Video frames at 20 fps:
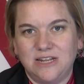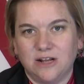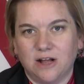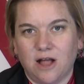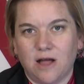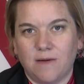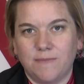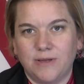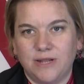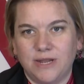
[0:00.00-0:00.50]
to
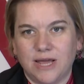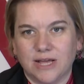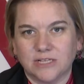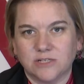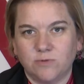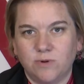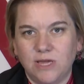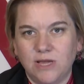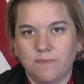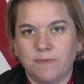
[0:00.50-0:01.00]
come in next
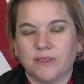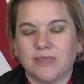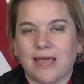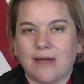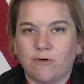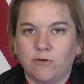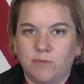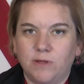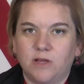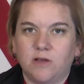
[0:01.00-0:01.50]
week, but that
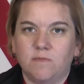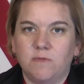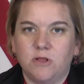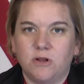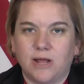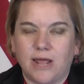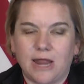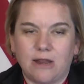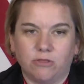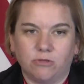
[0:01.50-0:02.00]
would be
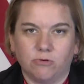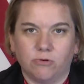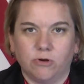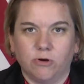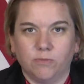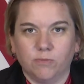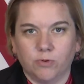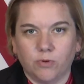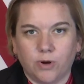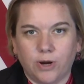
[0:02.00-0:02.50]
communicated through your
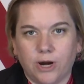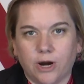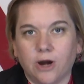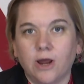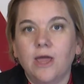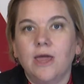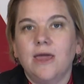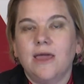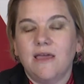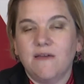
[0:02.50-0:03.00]
employer.
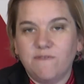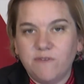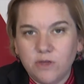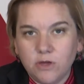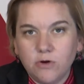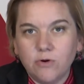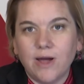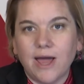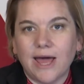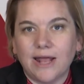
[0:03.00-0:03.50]
If
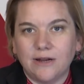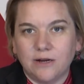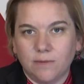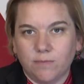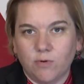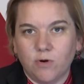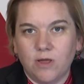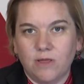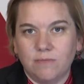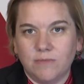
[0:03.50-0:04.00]
you had an
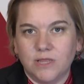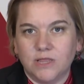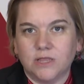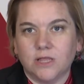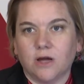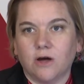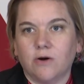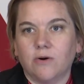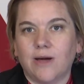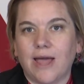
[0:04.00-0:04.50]
appointment,
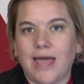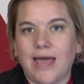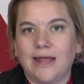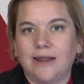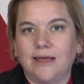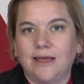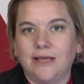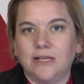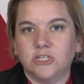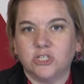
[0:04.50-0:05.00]
though, at
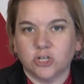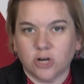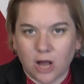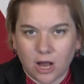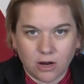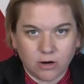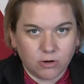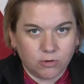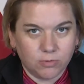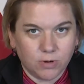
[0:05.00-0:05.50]
a
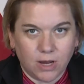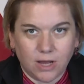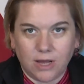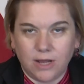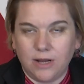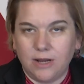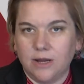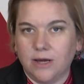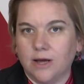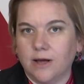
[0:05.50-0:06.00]

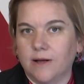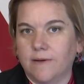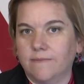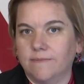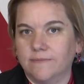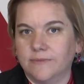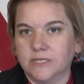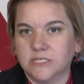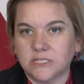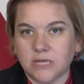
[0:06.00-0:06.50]

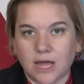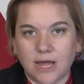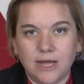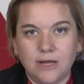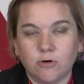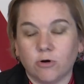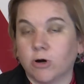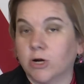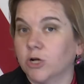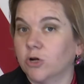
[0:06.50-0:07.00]
Chicago-run
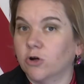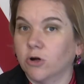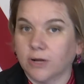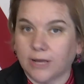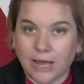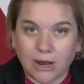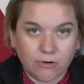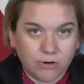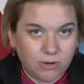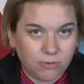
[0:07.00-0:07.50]
site or at a Cook
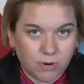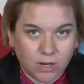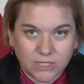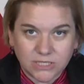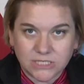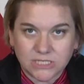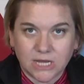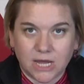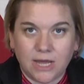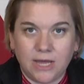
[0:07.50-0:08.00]
County-run
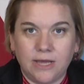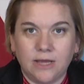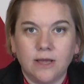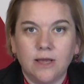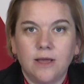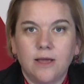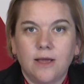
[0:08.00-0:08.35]
site,